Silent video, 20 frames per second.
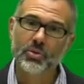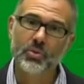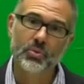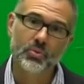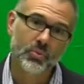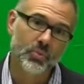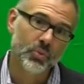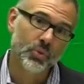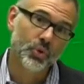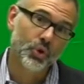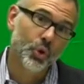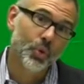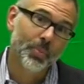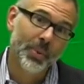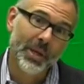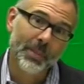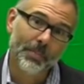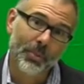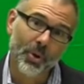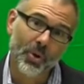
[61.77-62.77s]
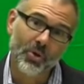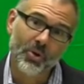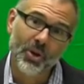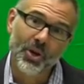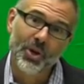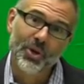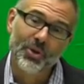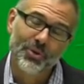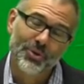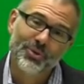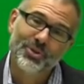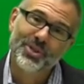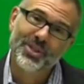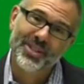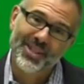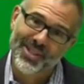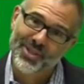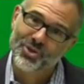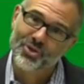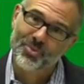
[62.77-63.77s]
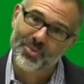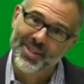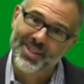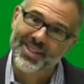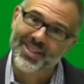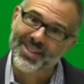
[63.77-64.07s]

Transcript: Do two people using the instrument